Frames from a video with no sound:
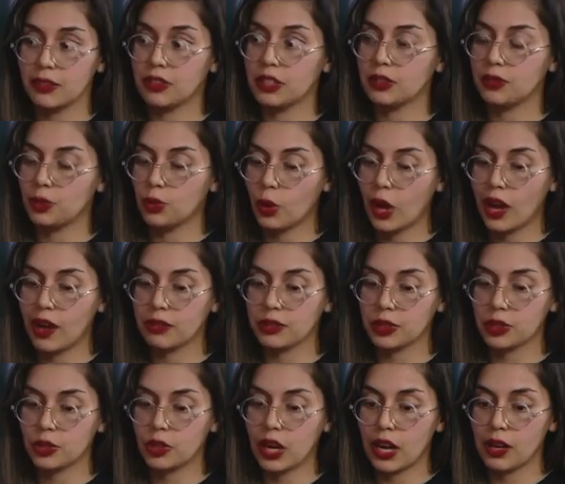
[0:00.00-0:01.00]
if you have
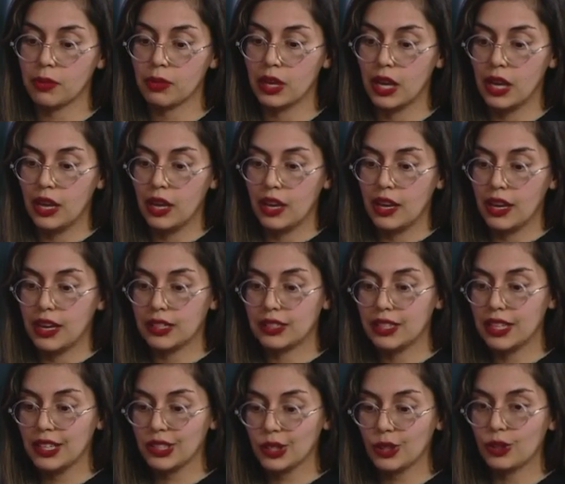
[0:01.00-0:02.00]
a crime, it
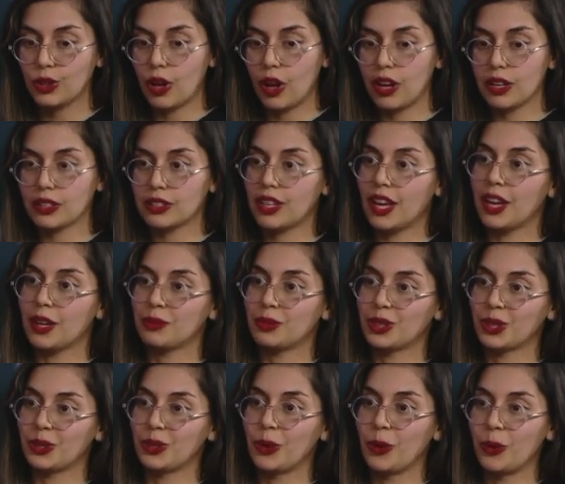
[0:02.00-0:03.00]
takes a long time
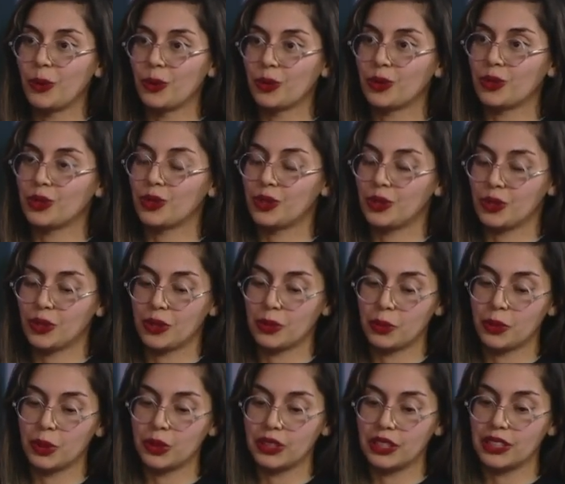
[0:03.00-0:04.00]
to go to the
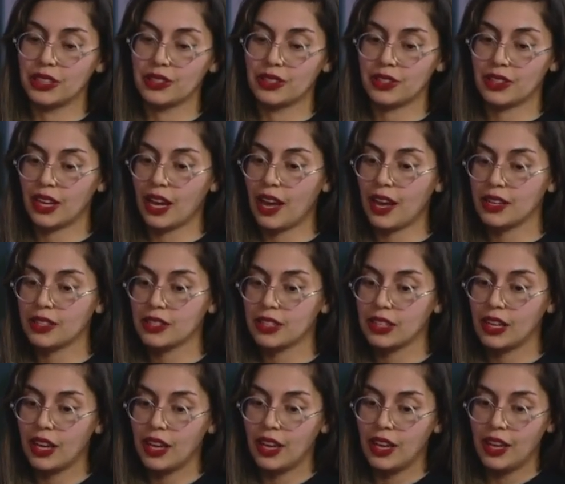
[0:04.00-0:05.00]
police. They
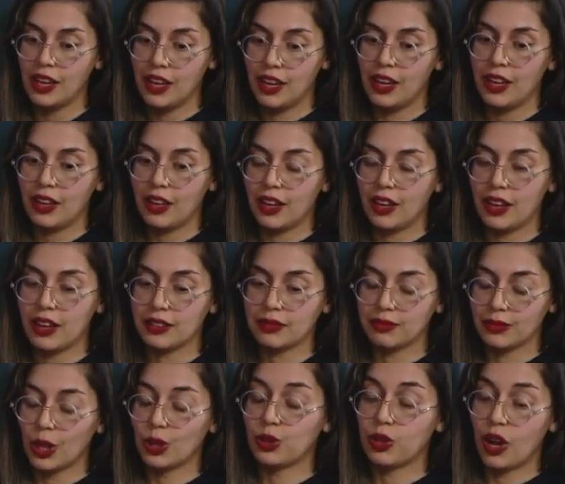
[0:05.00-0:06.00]
ask a
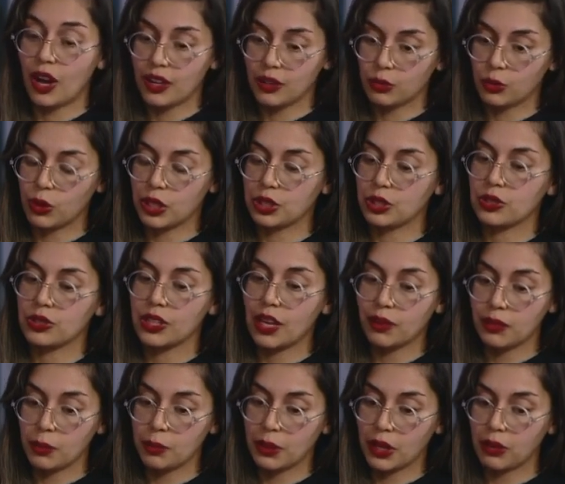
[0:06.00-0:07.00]
lot of questions. They
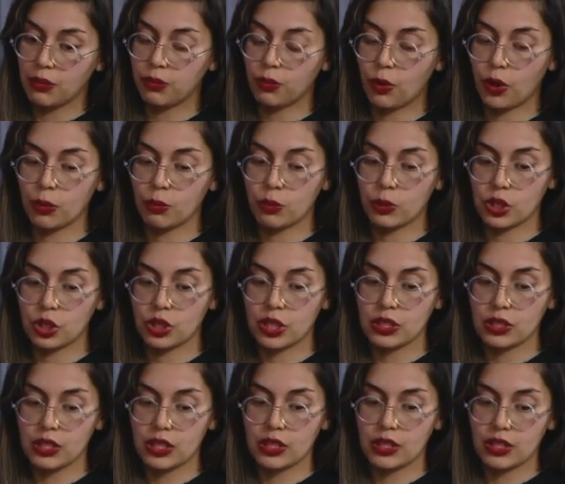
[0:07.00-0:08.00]
have a big form, which
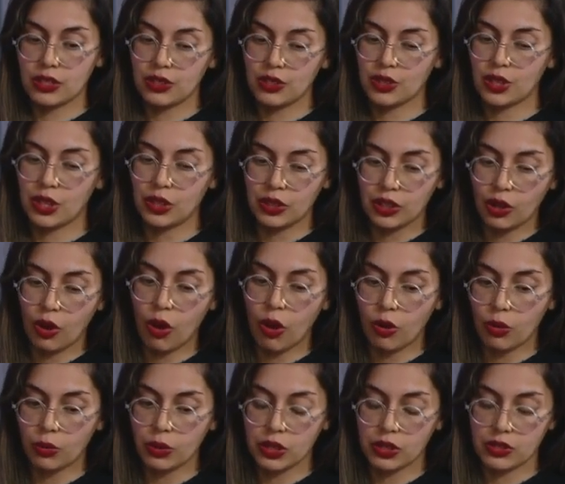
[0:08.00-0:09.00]
isn't necessarily
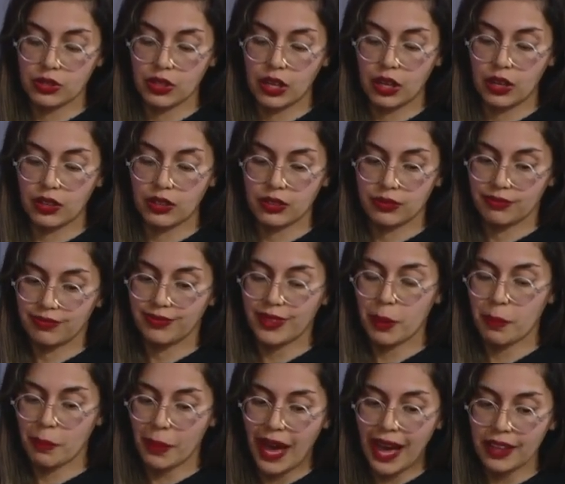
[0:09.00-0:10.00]
always
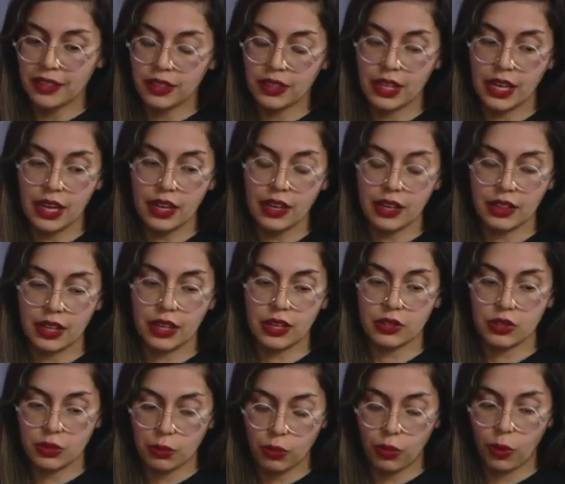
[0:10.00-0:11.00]
a bad thing. I think
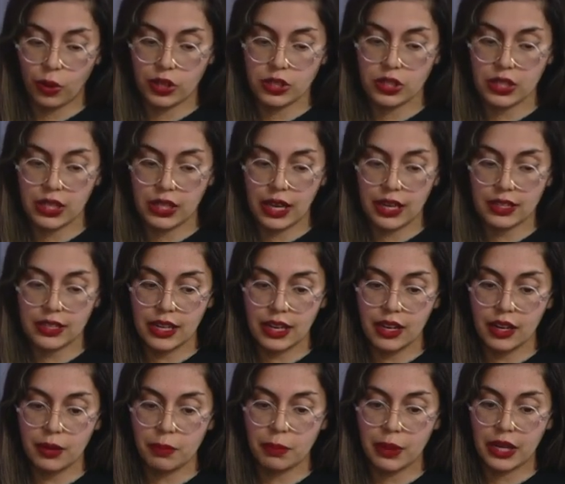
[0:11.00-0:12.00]
it's important to get
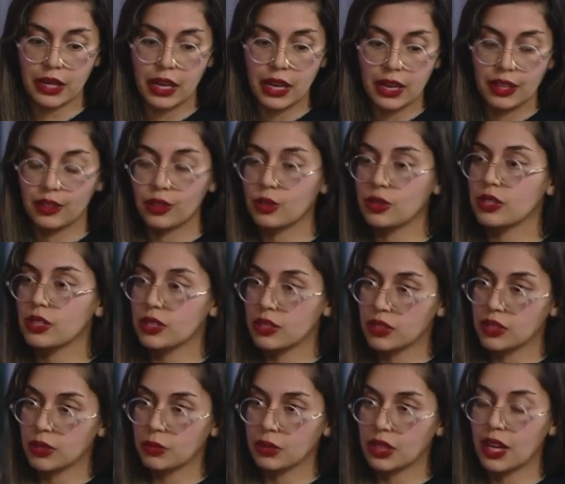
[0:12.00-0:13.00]
data, but their
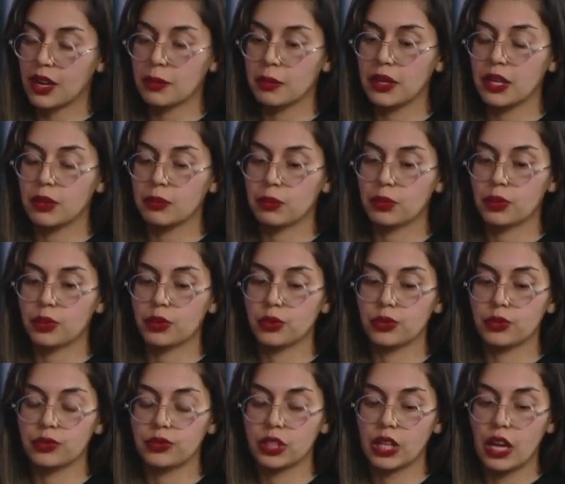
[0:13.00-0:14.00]
system can be
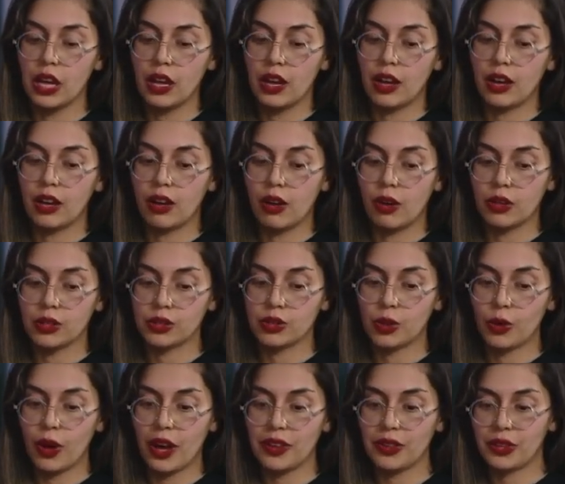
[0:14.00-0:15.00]
improved.
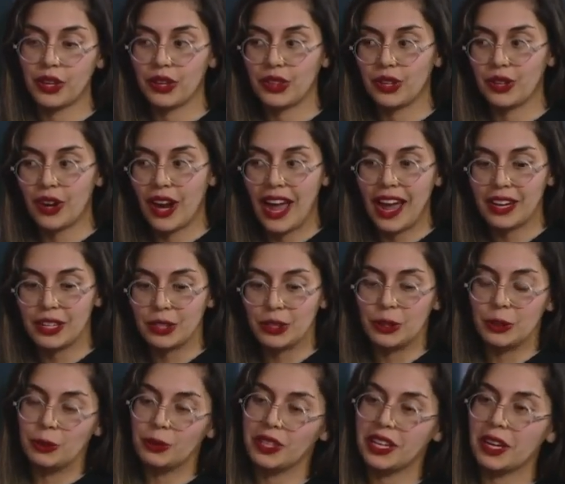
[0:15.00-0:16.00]
Also, I think their
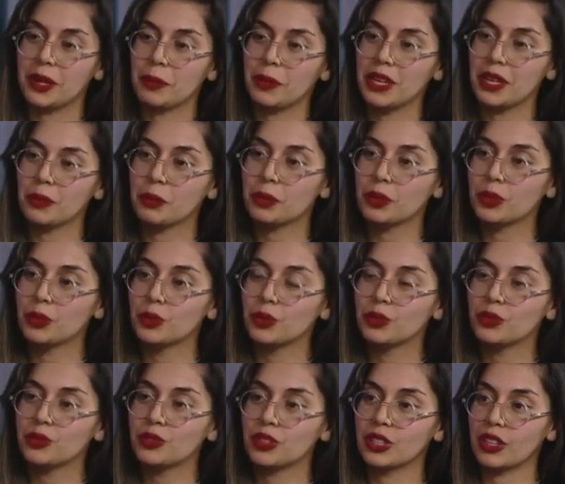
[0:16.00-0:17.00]
attitude can be
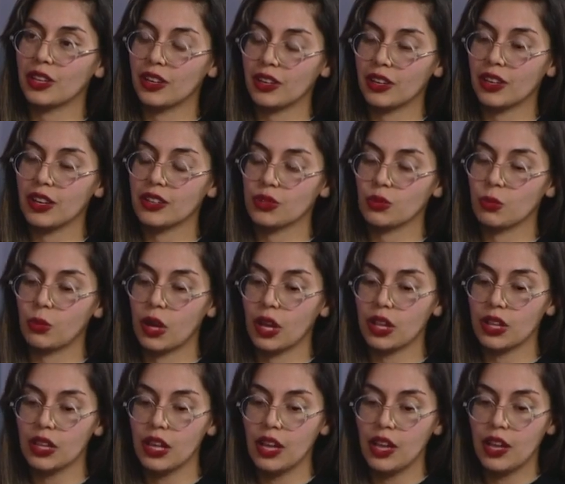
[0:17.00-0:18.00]
improved as
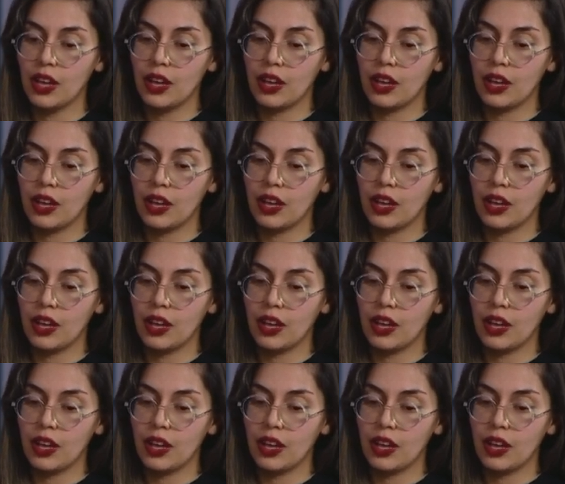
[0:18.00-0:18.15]
well.